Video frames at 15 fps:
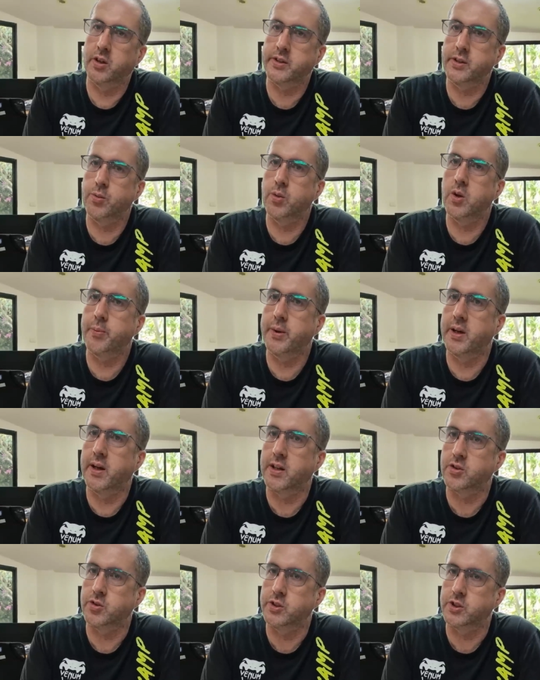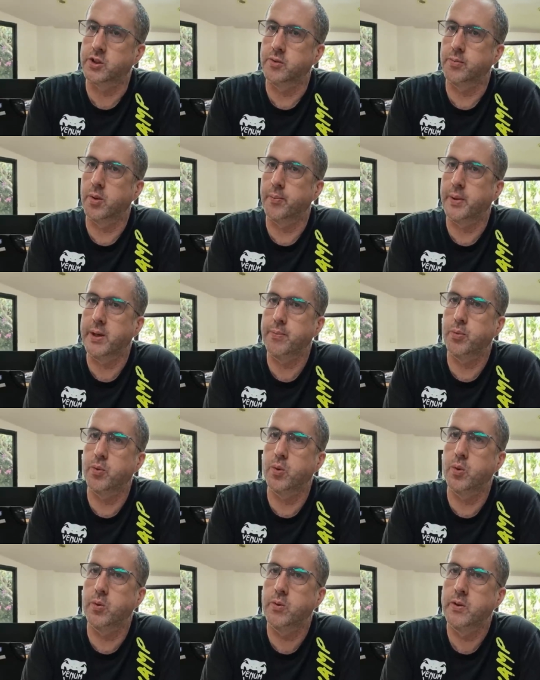I didn't want to be an electrician, but people
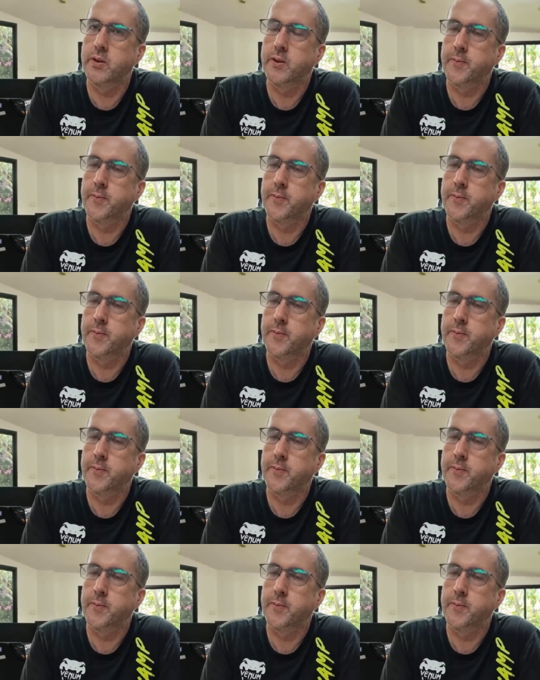will